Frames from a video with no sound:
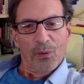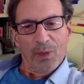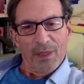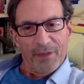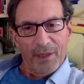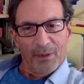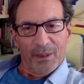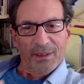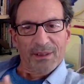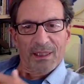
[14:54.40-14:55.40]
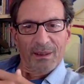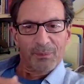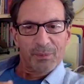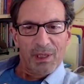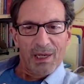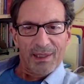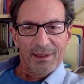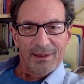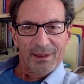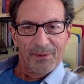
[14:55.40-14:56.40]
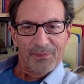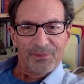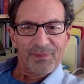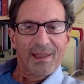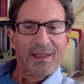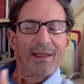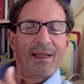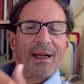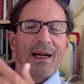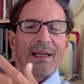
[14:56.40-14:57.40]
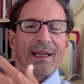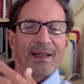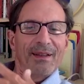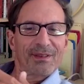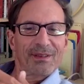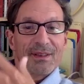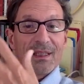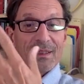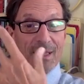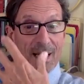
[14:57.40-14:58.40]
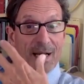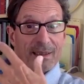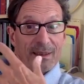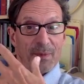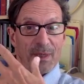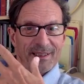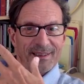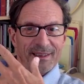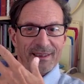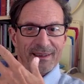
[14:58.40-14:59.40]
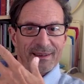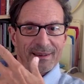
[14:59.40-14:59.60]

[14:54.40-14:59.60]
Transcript: If I want to take a breath, I have then I can meditate.